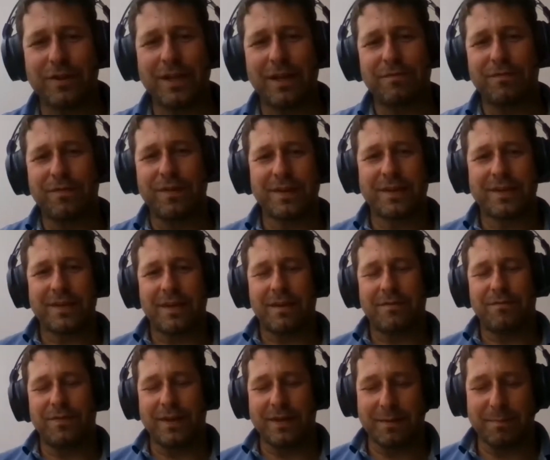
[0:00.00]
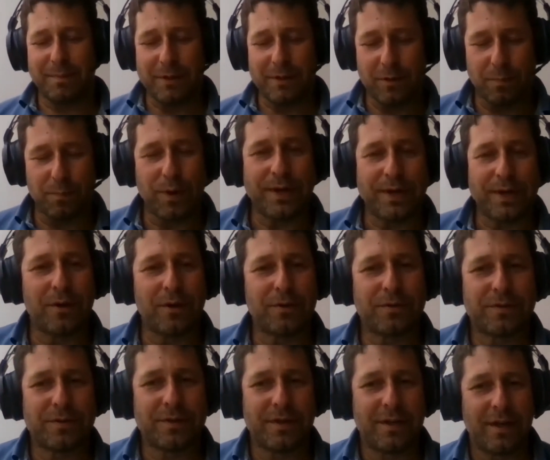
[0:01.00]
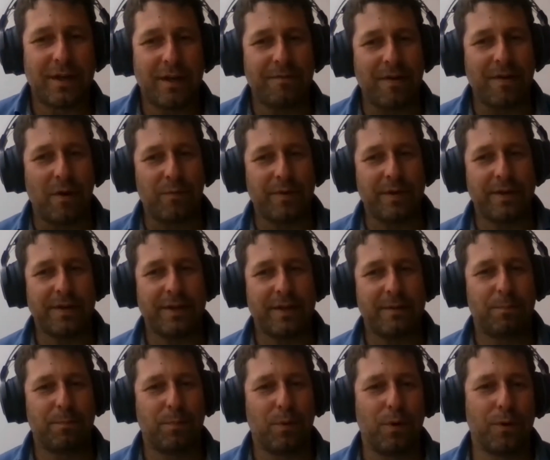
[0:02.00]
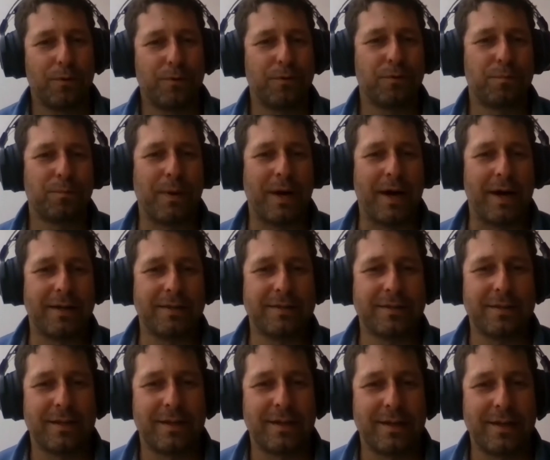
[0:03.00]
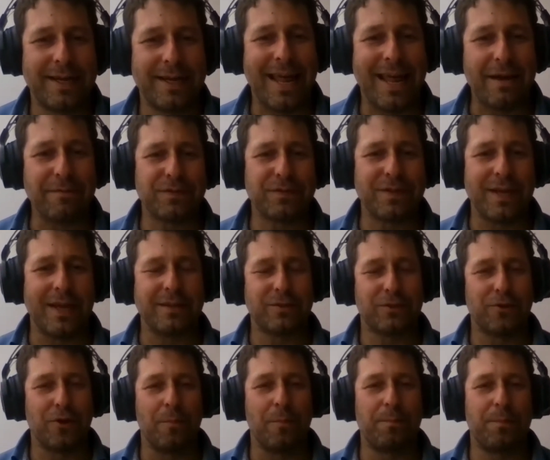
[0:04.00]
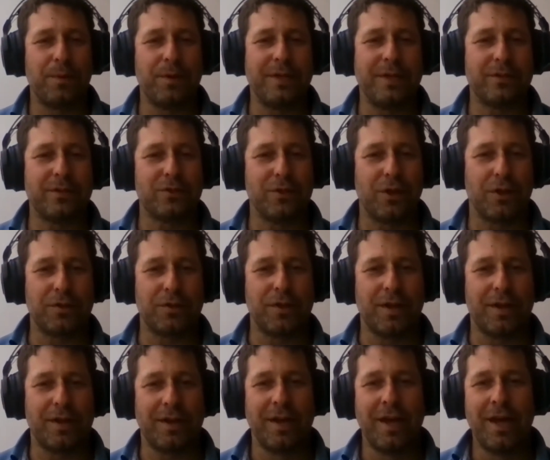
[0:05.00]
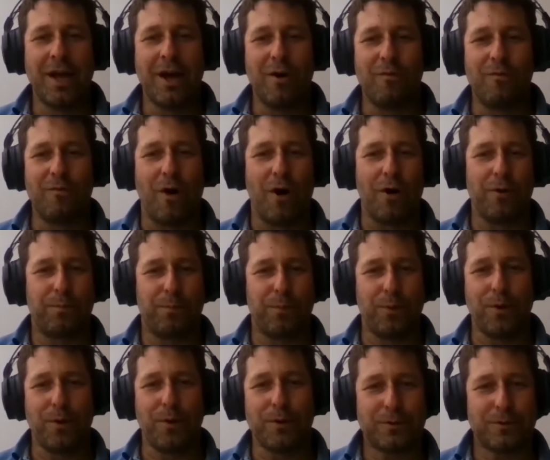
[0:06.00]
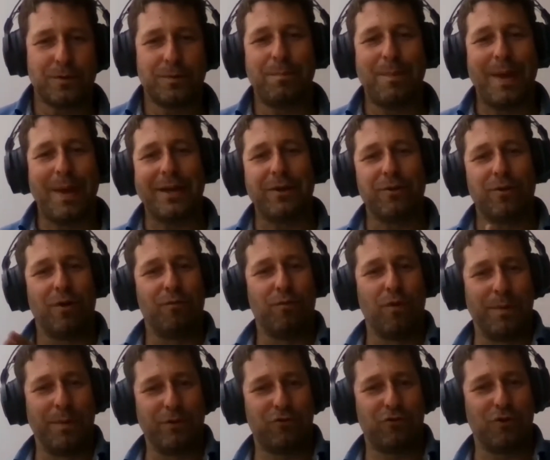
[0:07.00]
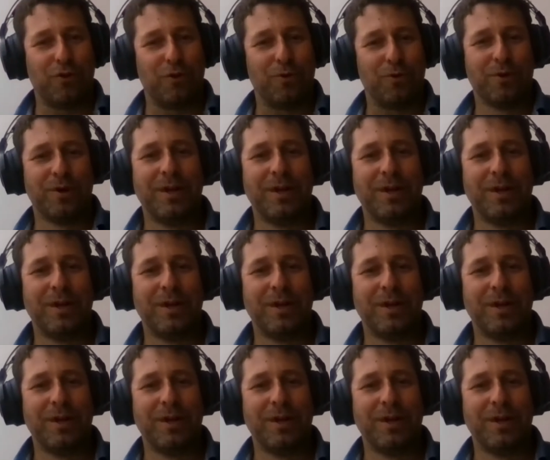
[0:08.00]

i think i think i mean you point out uh, a very important part uh, a life science company is not a one person man or woman show